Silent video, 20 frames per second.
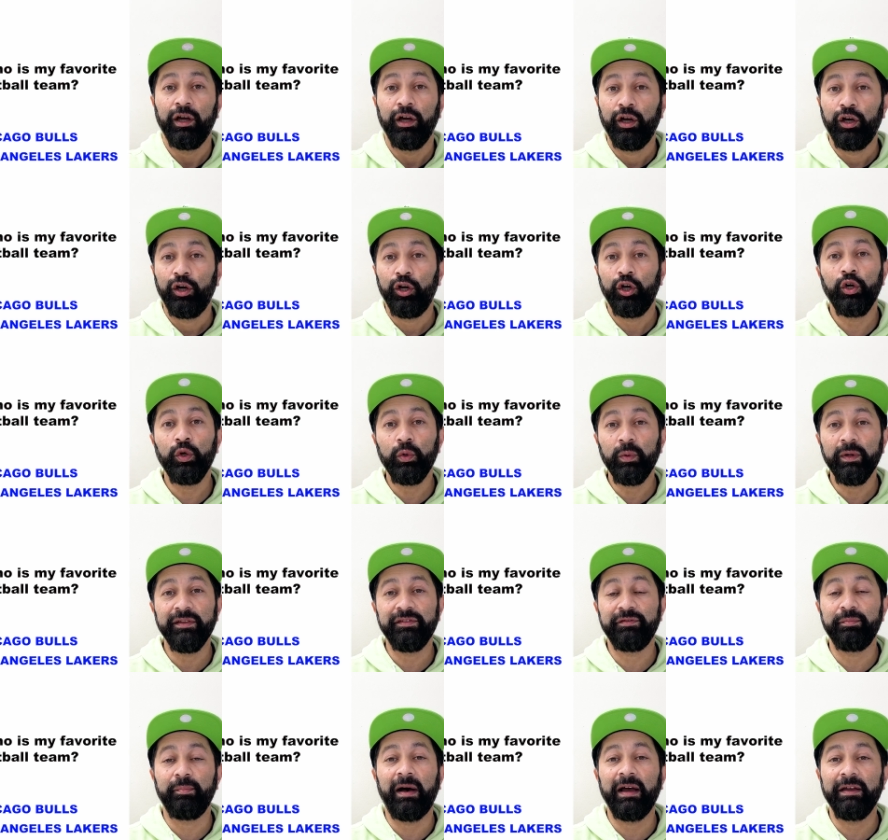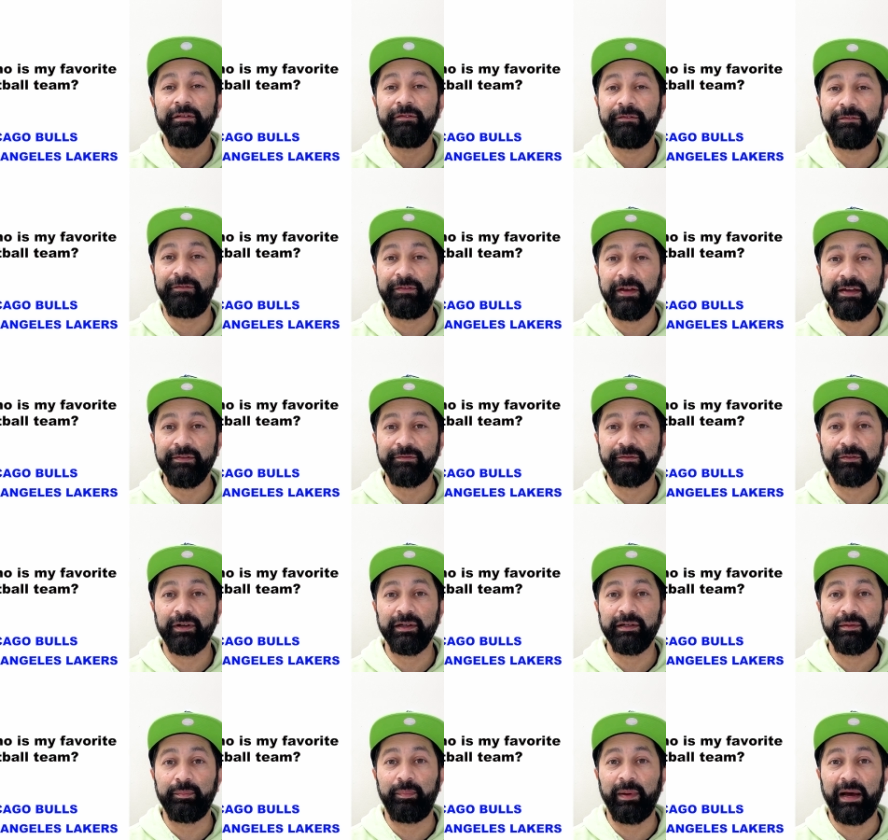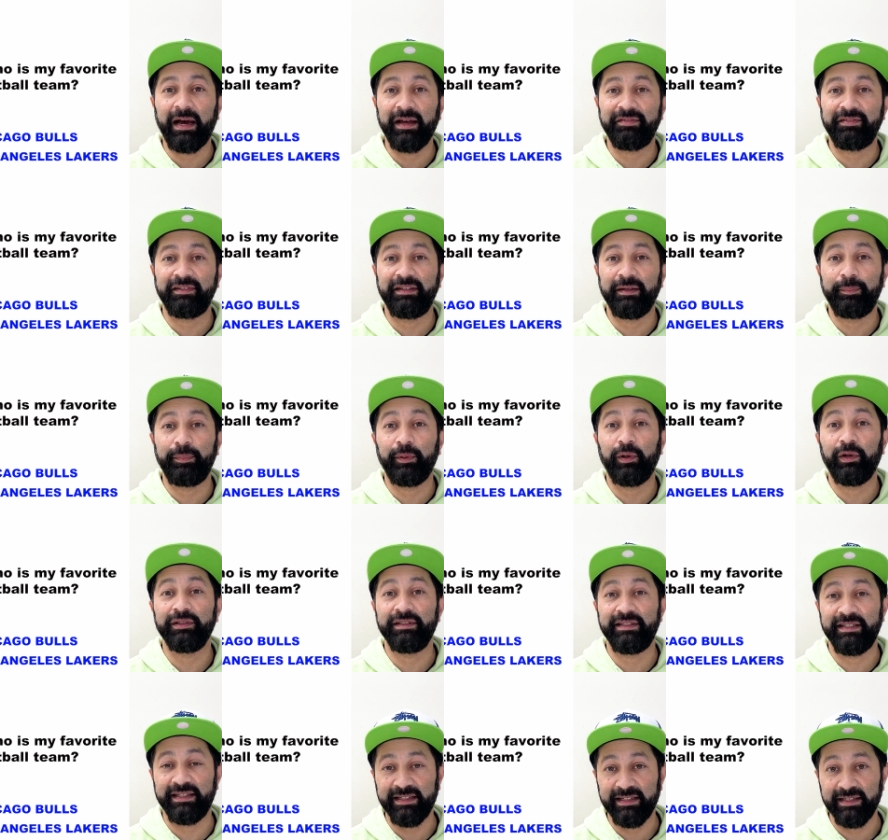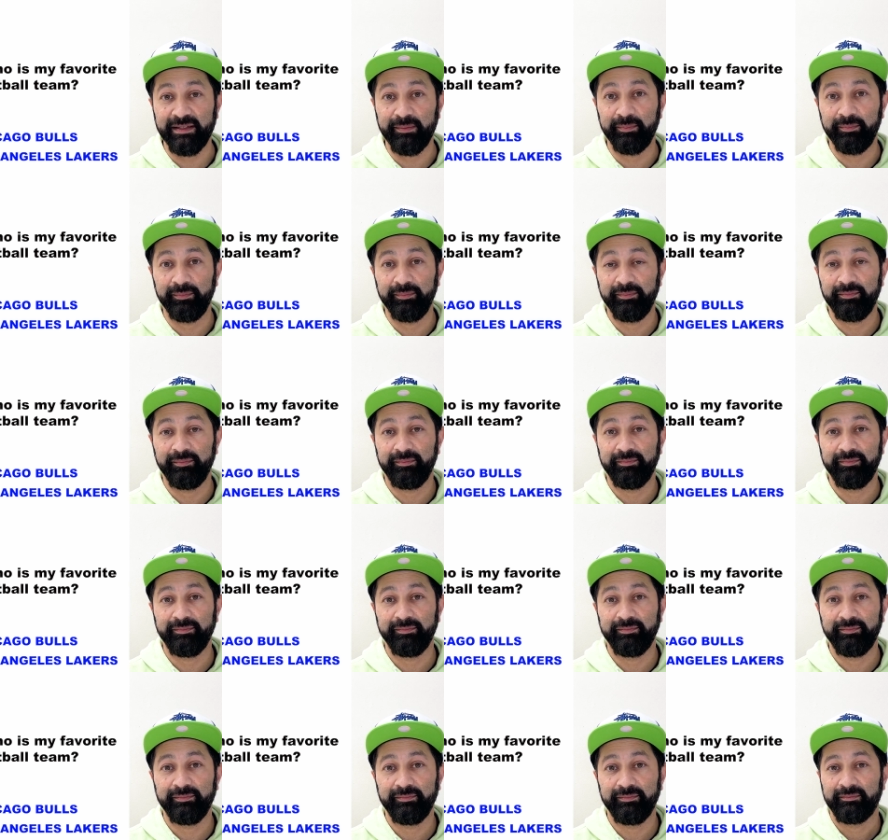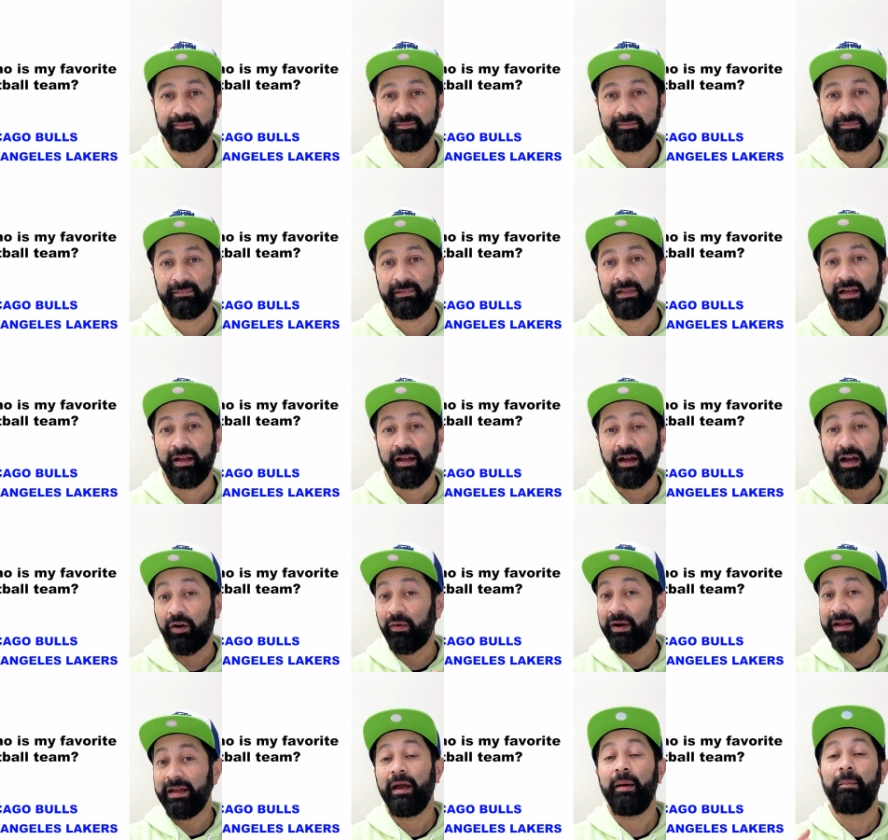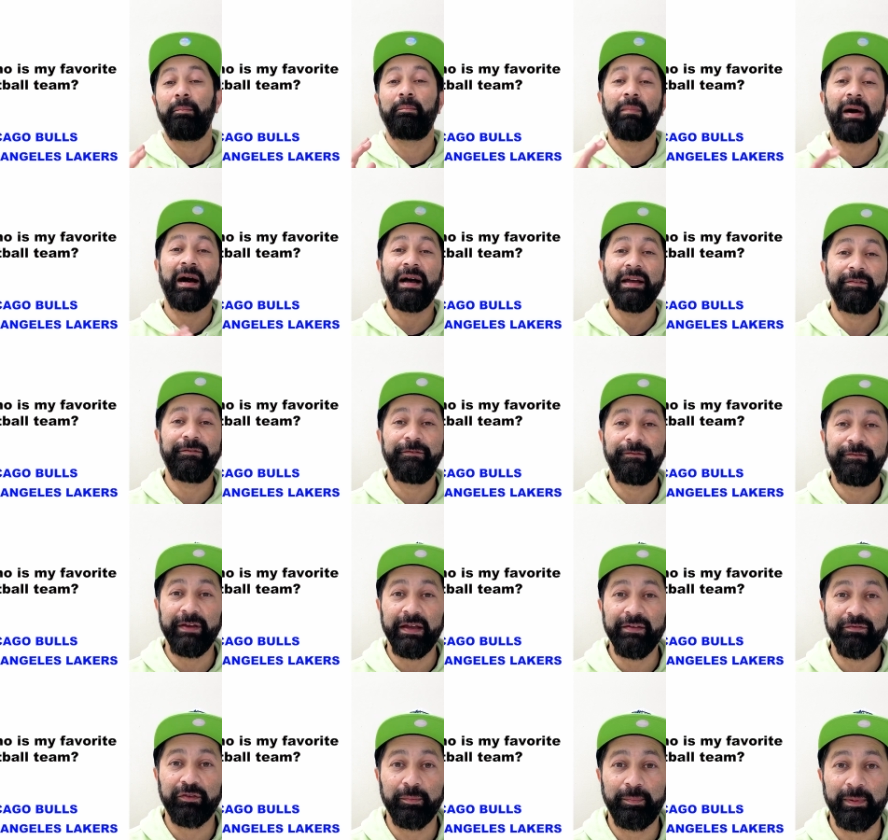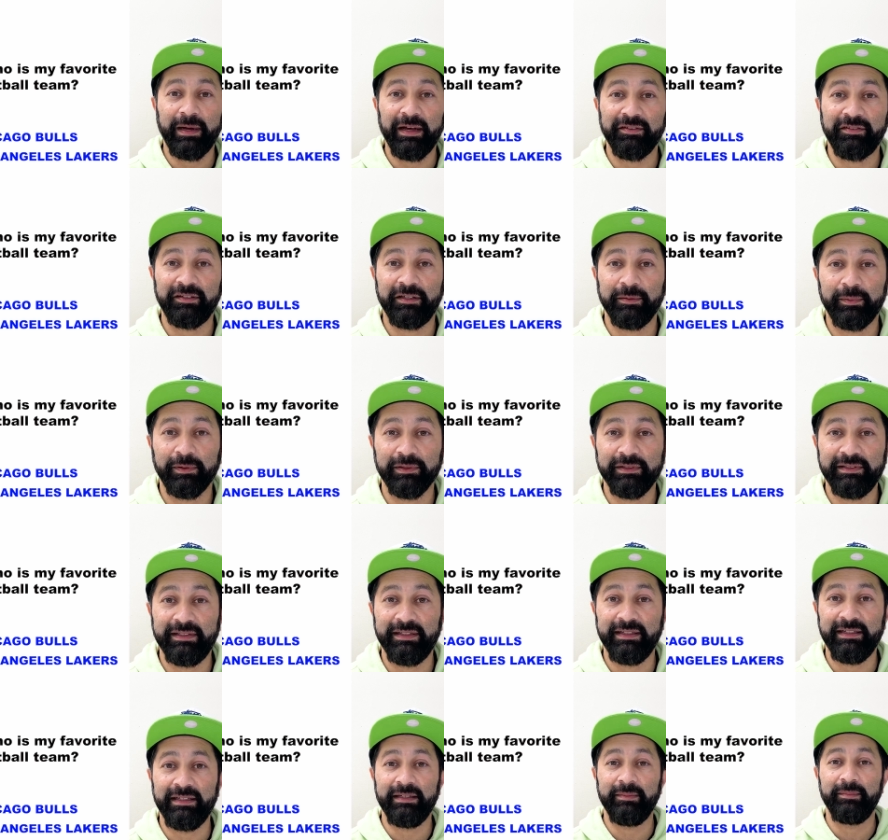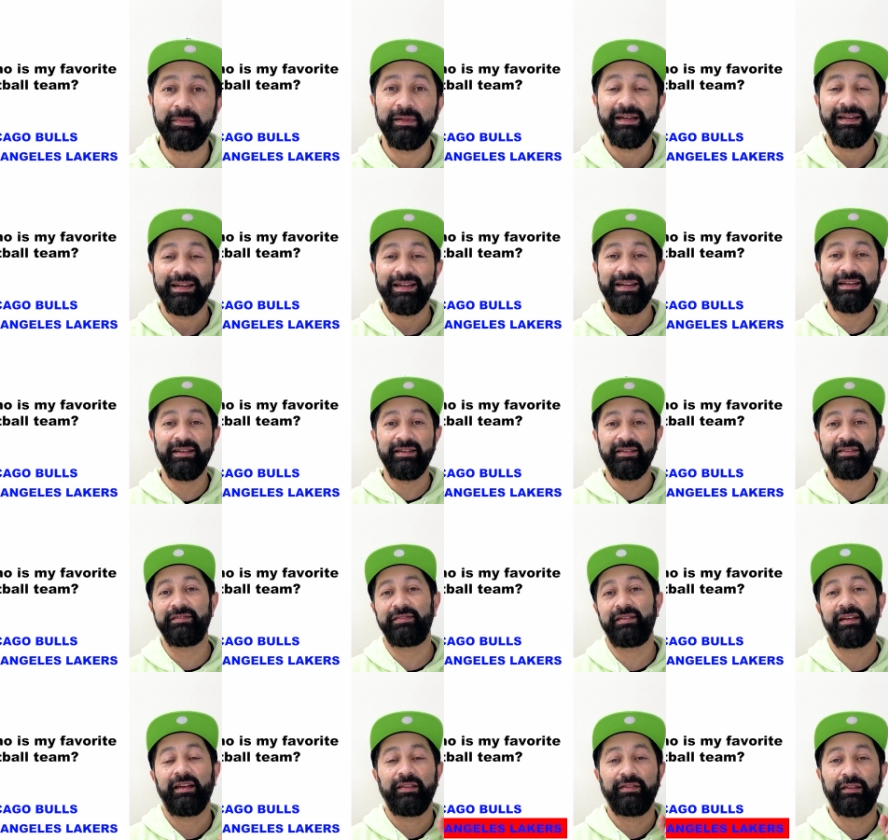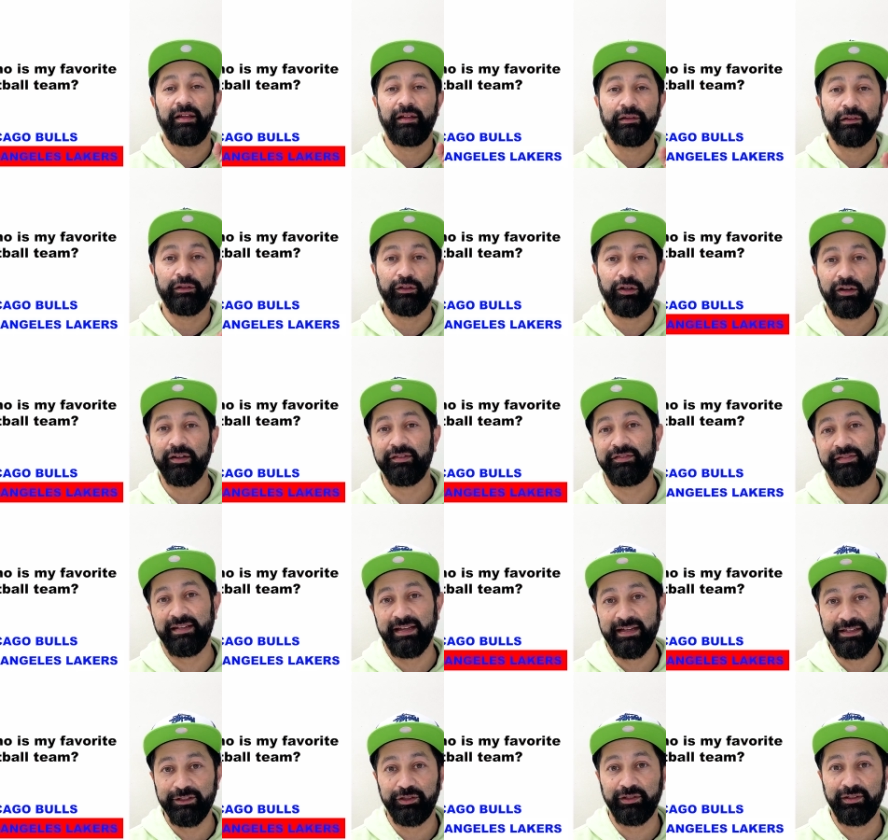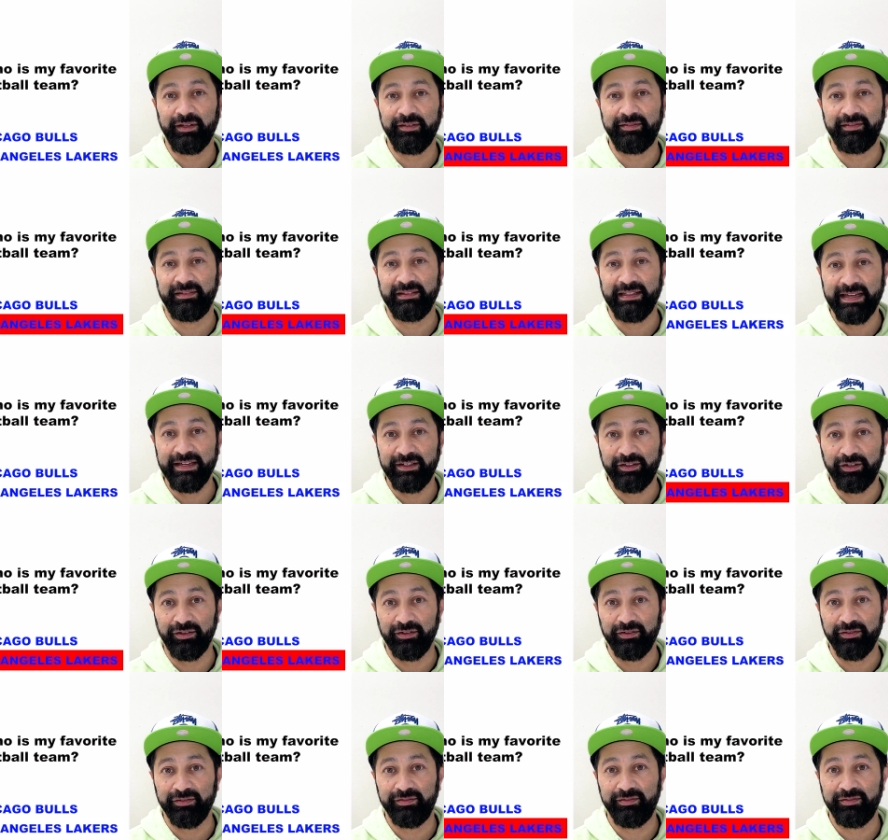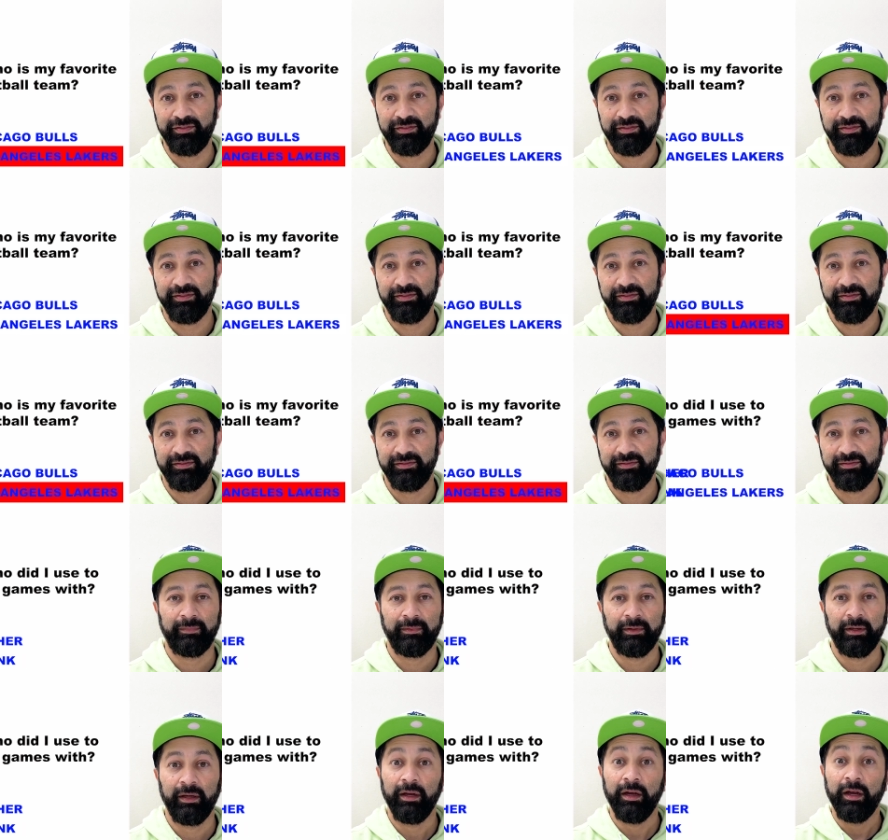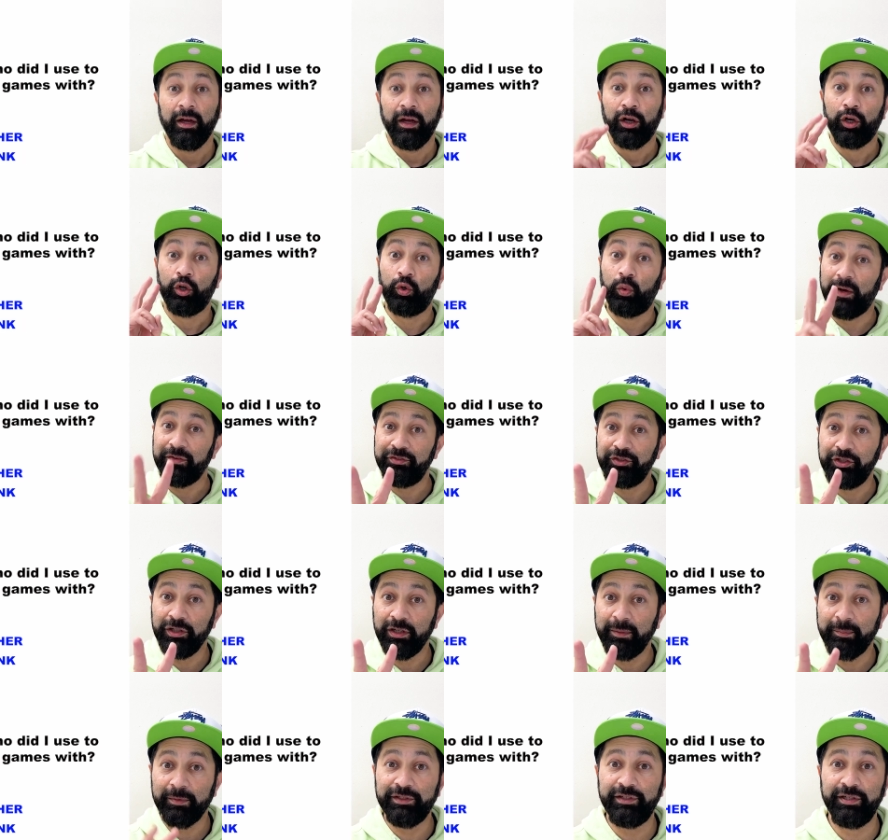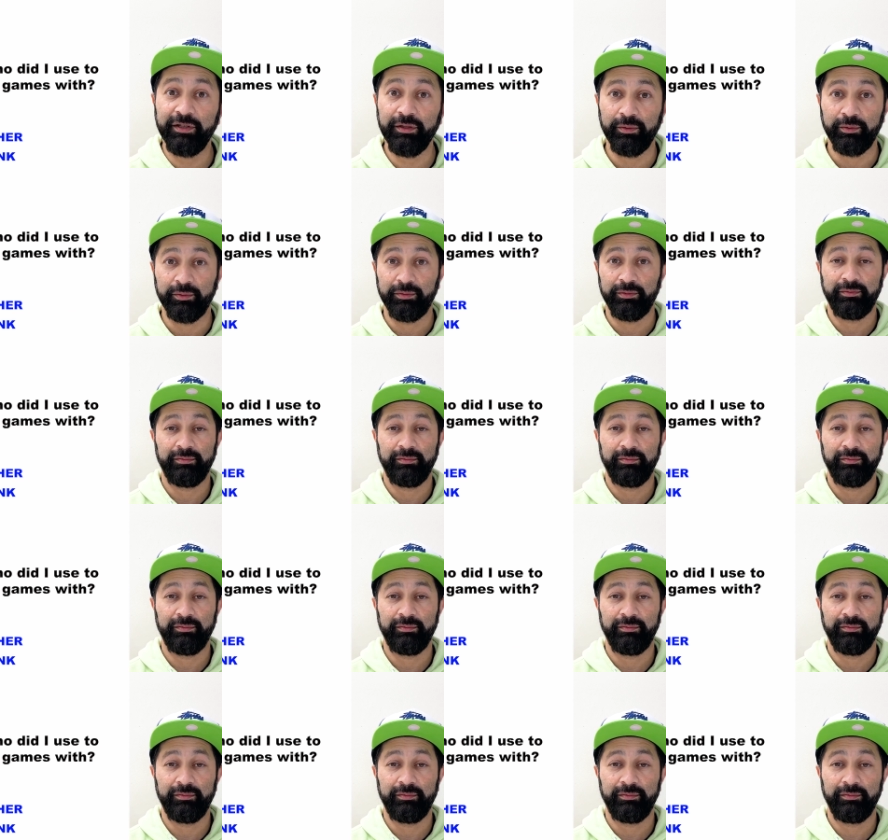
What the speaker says: who is my favorite basketball team? All right, my favorite basketball team is the Los Angeles Lakers. Question number two,